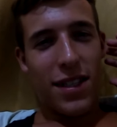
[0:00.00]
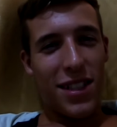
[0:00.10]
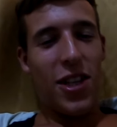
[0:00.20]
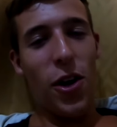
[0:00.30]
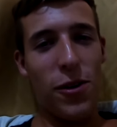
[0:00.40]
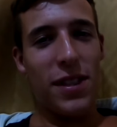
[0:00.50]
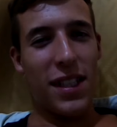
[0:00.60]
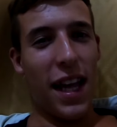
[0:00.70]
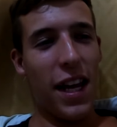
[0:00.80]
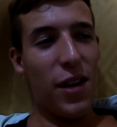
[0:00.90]
So
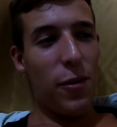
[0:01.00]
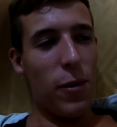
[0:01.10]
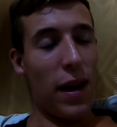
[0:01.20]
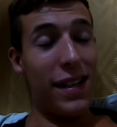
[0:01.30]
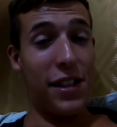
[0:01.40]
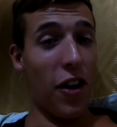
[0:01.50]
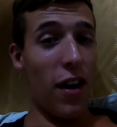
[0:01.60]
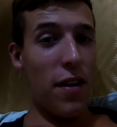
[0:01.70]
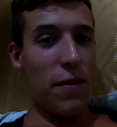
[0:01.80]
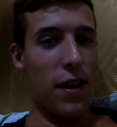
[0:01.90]
today we went
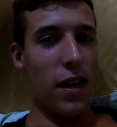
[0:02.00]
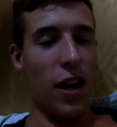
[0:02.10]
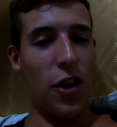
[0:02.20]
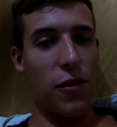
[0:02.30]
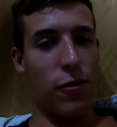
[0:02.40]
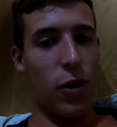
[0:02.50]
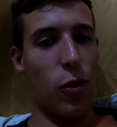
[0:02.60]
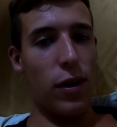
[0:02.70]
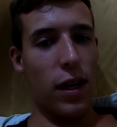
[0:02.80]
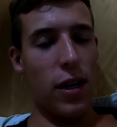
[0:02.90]
diving. I couldn't
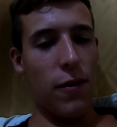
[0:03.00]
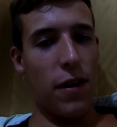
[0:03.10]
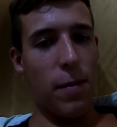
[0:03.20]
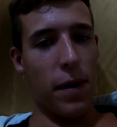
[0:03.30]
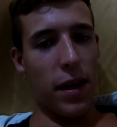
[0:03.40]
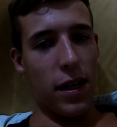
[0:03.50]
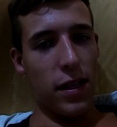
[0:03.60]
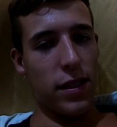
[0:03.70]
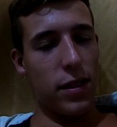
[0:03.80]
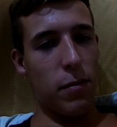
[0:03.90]
record any of it
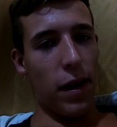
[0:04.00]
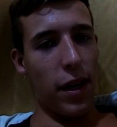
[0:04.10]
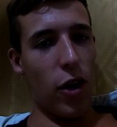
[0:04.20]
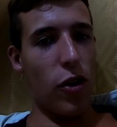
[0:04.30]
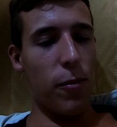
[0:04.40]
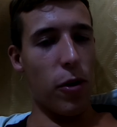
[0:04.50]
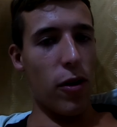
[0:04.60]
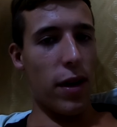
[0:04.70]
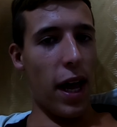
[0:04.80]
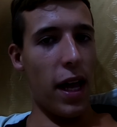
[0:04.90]
because my
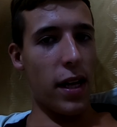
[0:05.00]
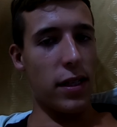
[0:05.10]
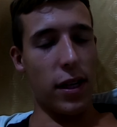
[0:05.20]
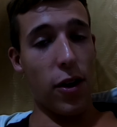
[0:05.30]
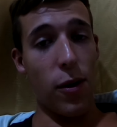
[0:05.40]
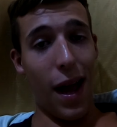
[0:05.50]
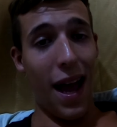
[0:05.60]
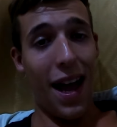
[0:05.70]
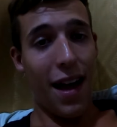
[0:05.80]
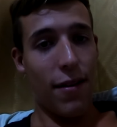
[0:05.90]
GoPro case I don't
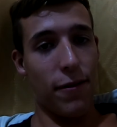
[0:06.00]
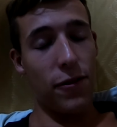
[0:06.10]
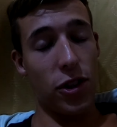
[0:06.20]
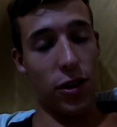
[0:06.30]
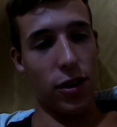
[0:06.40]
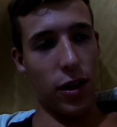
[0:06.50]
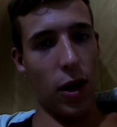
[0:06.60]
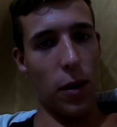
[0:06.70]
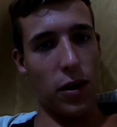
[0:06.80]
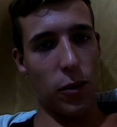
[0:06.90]
have to
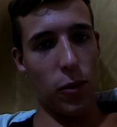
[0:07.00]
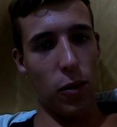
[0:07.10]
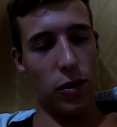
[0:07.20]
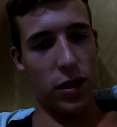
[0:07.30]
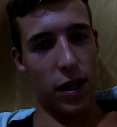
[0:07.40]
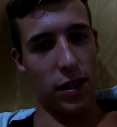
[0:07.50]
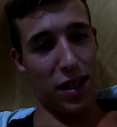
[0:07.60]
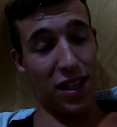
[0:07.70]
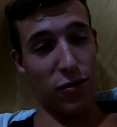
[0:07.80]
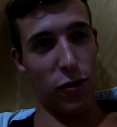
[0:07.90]
go underwater, so
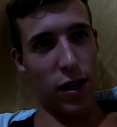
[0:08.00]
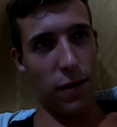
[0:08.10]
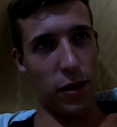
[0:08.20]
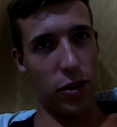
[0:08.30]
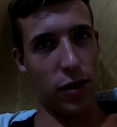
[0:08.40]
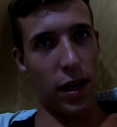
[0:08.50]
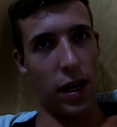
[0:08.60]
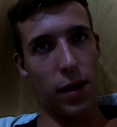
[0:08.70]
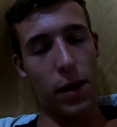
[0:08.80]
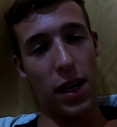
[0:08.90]
that's really
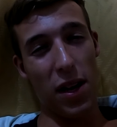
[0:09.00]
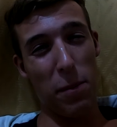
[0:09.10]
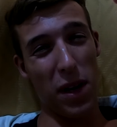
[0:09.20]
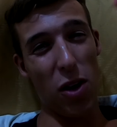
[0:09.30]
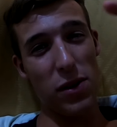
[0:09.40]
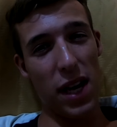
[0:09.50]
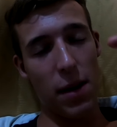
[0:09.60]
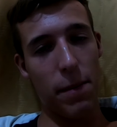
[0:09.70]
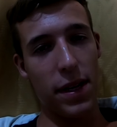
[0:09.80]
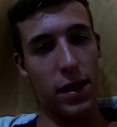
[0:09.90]
frustrating. Below
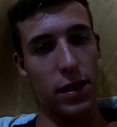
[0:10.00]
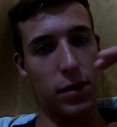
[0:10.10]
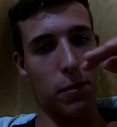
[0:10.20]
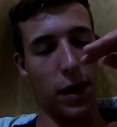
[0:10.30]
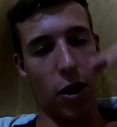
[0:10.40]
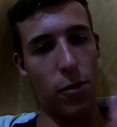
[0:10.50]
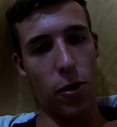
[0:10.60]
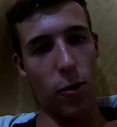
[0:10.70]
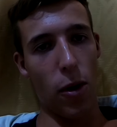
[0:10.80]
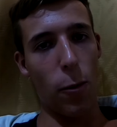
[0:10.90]
10 meters, my
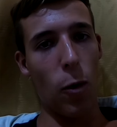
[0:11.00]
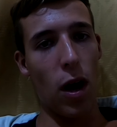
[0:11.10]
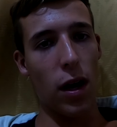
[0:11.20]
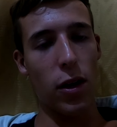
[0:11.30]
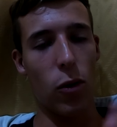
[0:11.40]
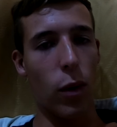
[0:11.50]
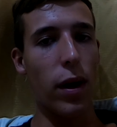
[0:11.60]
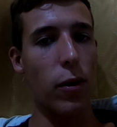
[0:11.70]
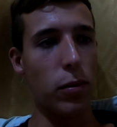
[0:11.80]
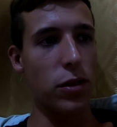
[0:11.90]
GoPro won't work or
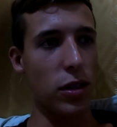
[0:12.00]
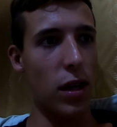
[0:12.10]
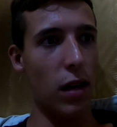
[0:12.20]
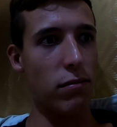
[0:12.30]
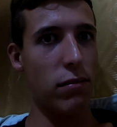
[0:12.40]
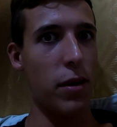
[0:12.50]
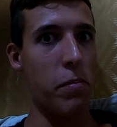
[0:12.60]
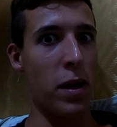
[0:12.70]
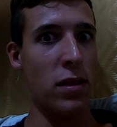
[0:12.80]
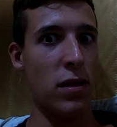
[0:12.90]
it'll just like
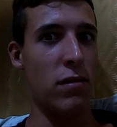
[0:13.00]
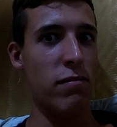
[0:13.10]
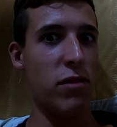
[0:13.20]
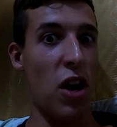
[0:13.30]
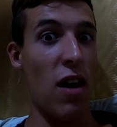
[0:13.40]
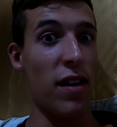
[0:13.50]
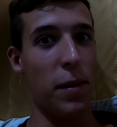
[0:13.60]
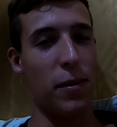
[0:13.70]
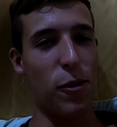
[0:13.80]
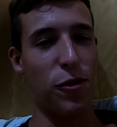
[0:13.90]
combust and die.
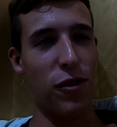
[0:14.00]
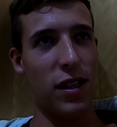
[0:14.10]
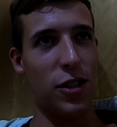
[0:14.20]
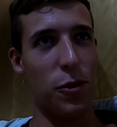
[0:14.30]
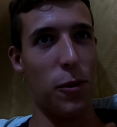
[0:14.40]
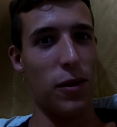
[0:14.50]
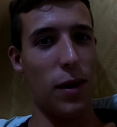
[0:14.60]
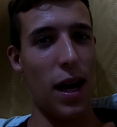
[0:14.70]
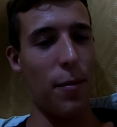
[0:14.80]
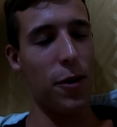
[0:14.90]
I'm not really sure what will
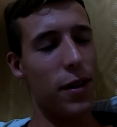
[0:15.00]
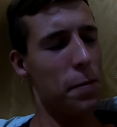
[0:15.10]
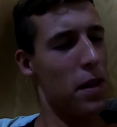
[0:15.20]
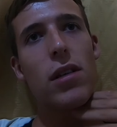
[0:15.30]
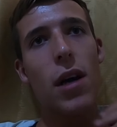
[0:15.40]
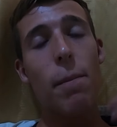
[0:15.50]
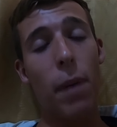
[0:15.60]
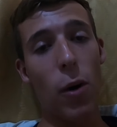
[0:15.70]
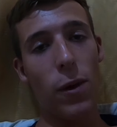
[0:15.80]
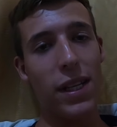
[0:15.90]
happen.
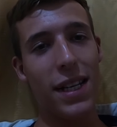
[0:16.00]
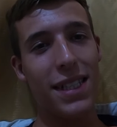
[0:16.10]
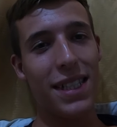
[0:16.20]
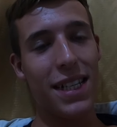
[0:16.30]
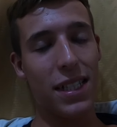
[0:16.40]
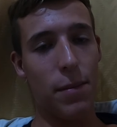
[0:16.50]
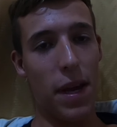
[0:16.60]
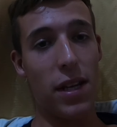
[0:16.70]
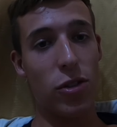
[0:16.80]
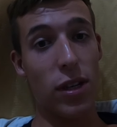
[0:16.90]
But we did see some
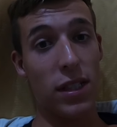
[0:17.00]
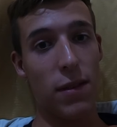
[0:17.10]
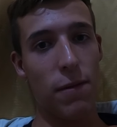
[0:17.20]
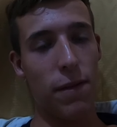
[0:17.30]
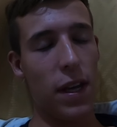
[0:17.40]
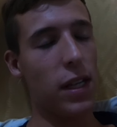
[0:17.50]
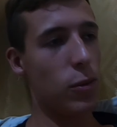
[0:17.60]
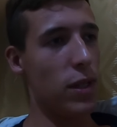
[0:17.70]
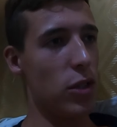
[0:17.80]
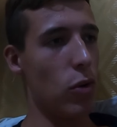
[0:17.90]
interesting things.
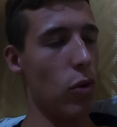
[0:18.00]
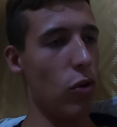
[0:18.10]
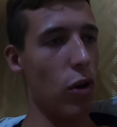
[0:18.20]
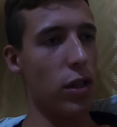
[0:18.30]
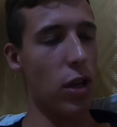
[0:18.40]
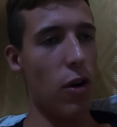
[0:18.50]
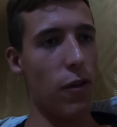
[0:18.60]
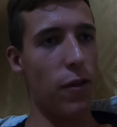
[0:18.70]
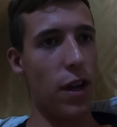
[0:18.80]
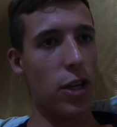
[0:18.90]
We saw crocodile
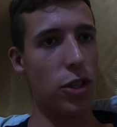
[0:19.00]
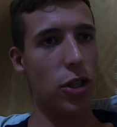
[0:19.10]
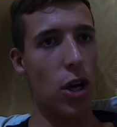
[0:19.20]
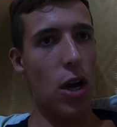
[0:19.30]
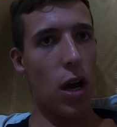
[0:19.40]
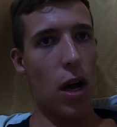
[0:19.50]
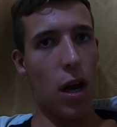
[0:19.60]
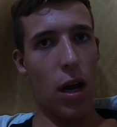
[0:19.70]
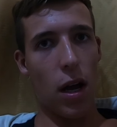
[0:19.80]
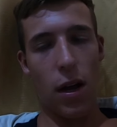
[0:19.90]
fish,
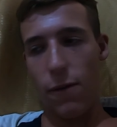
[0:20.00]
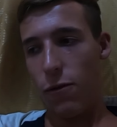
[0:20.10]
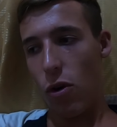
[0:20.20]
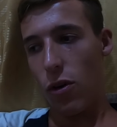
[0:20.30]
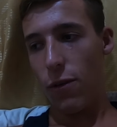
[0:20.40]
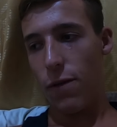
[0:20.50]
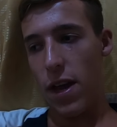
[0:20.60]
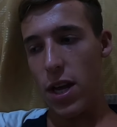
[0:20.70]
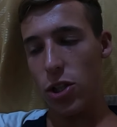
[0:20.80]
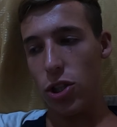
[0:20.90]
uh, frog
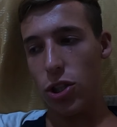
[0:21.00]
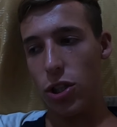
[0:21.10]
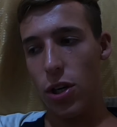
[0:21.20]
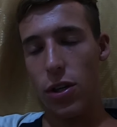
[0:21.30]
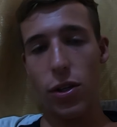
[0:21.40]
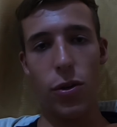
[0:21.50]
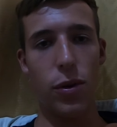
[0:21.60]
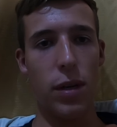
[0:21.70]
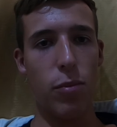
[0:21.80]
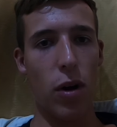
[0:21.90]
fish,
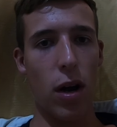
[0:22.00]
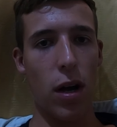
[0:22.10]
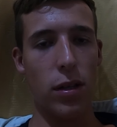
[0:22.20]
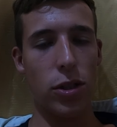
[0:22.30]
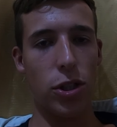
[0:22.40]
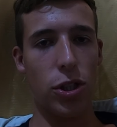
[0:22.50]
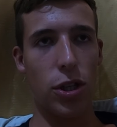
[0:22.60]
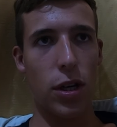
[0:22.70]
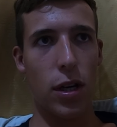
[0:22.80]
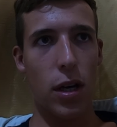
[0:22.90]
nudibranch. branch.
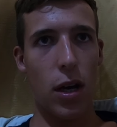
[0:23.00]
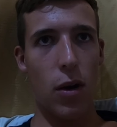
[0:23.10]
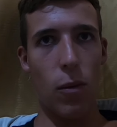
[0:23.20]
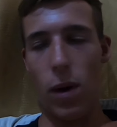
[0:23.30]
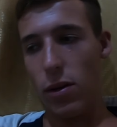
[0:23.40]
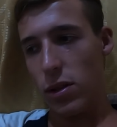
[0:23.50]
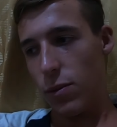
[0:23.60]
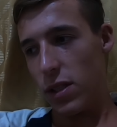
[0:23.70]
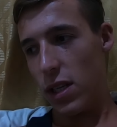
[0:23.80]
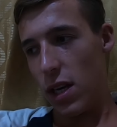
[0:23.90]
What else did
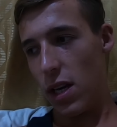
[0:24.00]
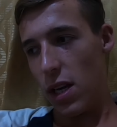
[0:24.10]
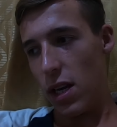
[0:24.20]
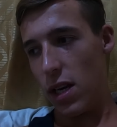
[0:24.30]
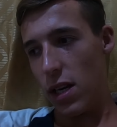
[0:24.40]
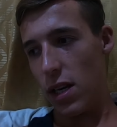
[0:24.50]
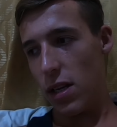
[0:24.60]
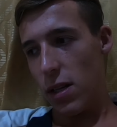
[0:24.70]
we see?